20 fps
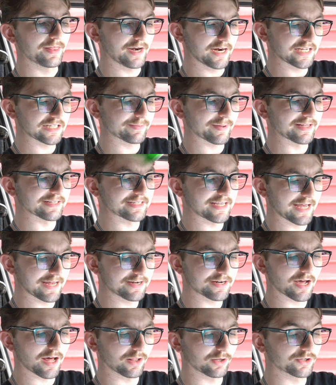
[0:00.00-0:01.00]
Then I spent
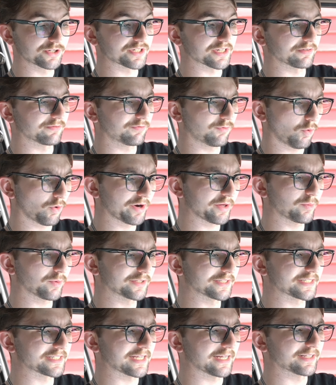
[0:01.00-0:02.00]

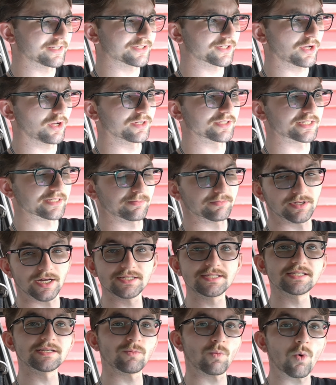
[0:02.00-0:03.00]
$10.41 on some
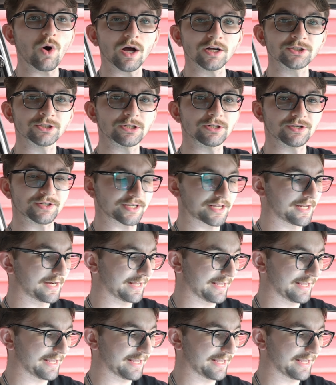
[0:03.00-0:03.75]
nuts and washers, and